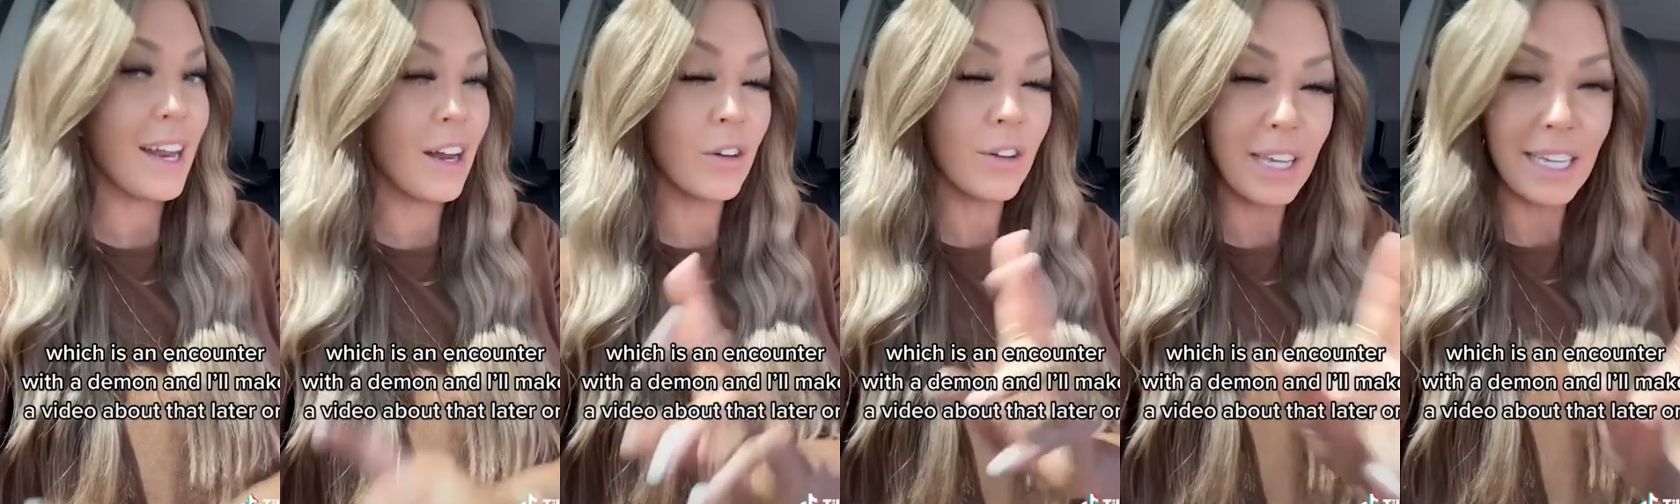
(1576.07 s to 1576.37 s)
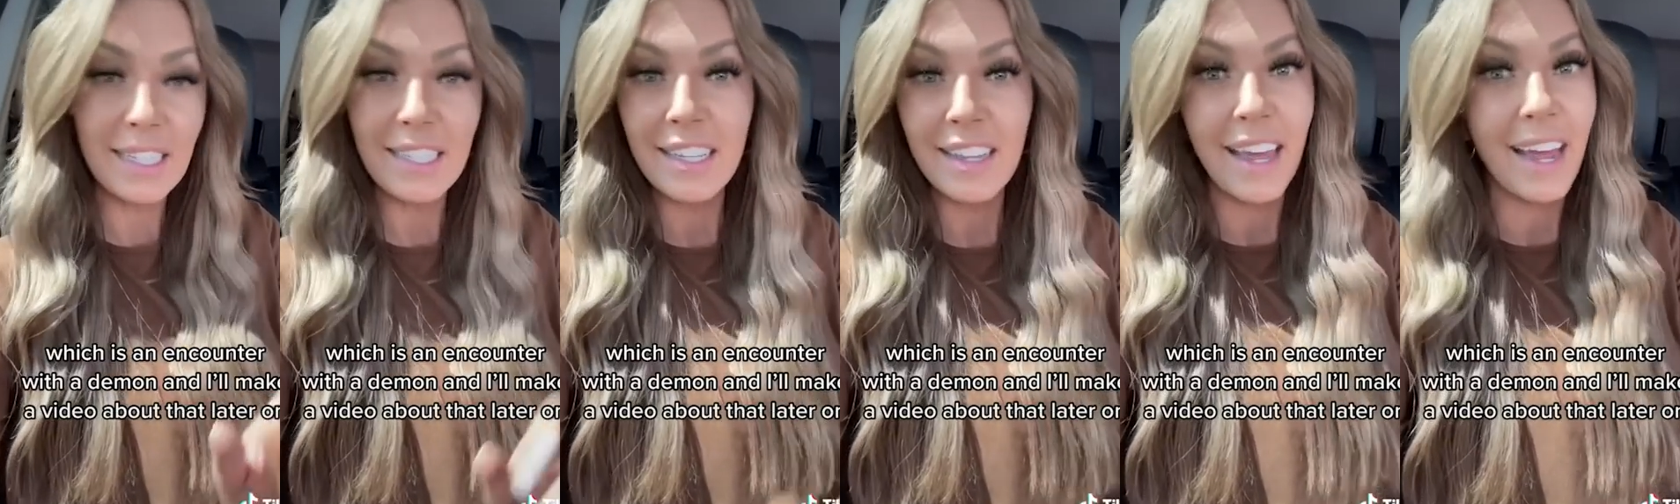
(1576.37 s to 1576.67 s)
and I'll
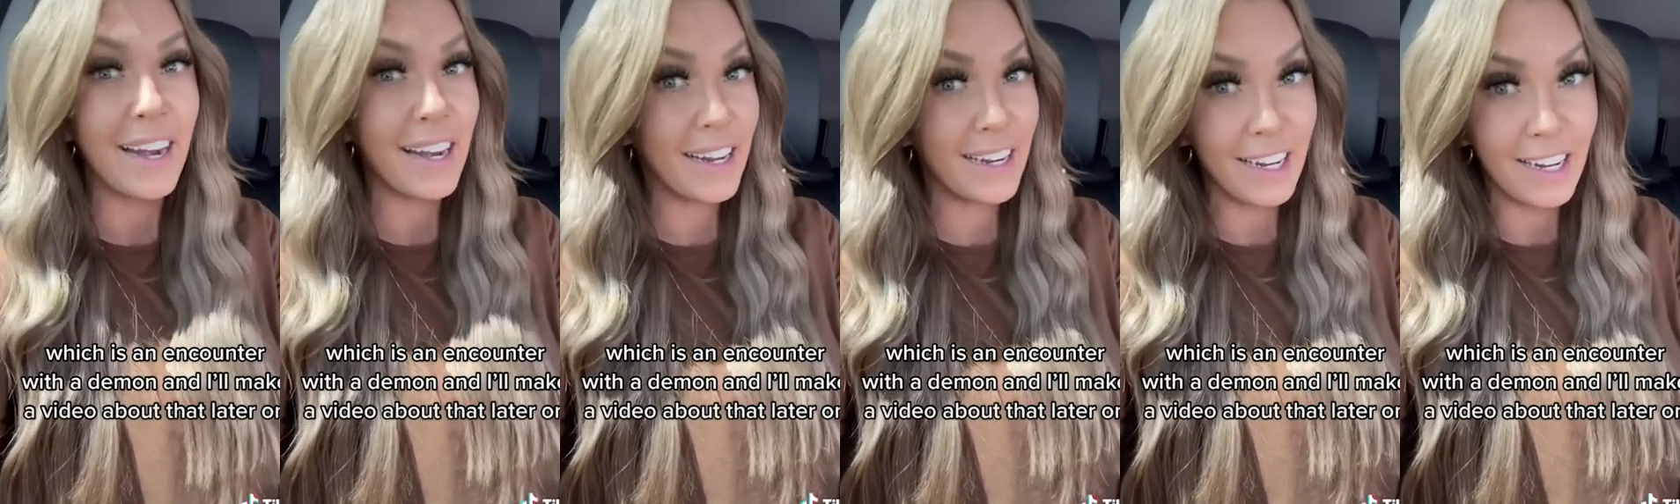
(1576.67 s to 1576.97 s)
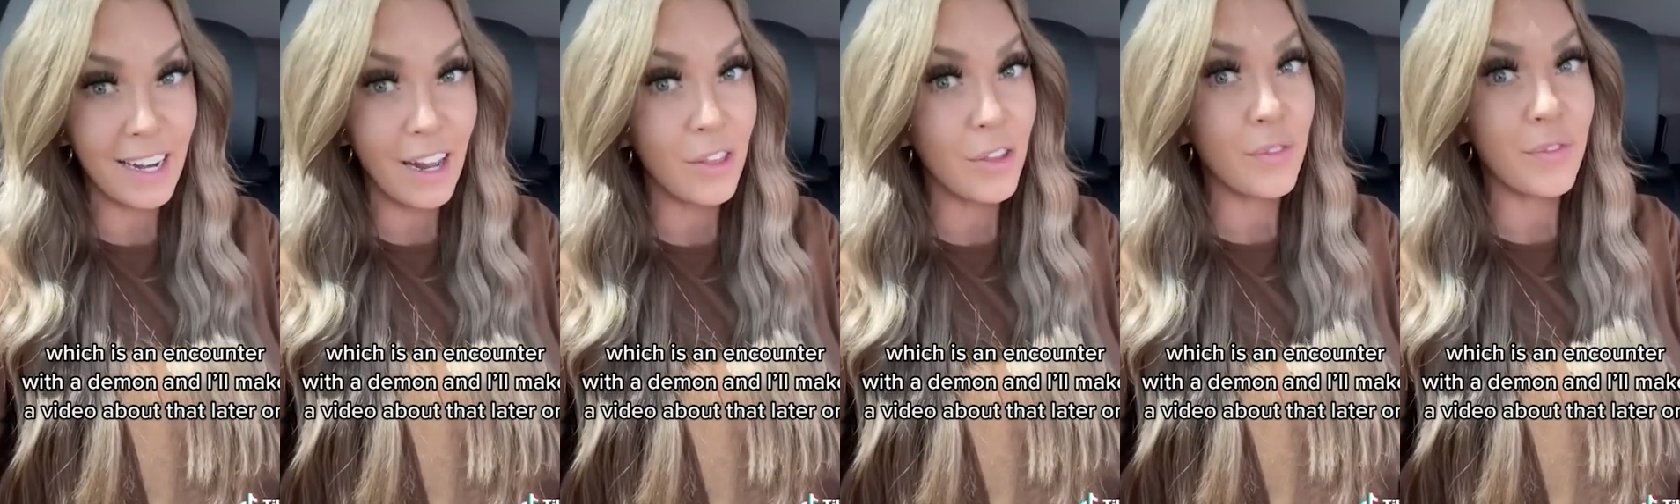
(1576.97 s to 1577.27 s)
get to that in
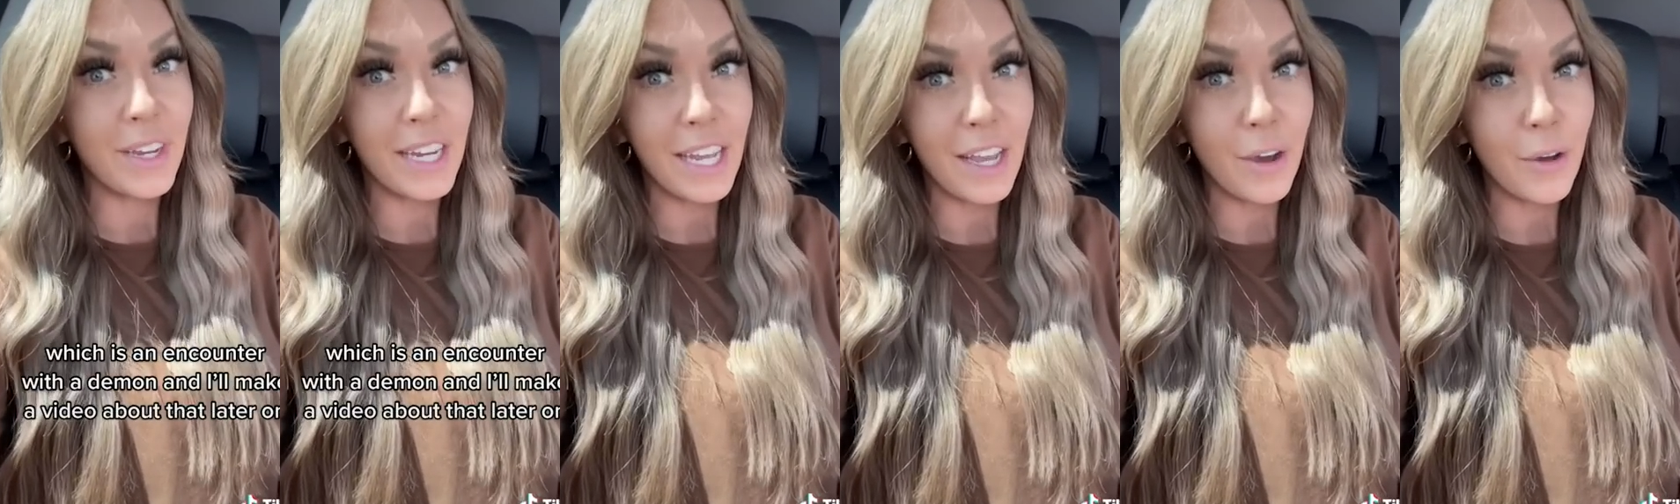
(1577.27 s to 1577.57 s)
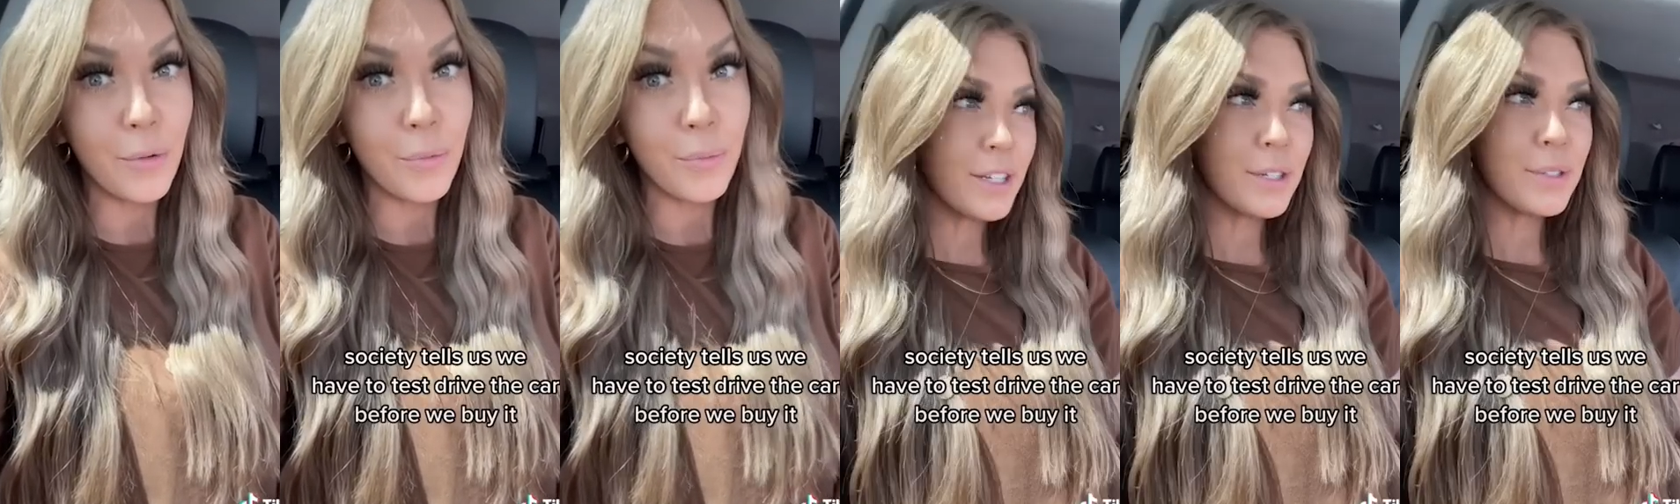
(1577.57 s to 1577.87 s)
another video.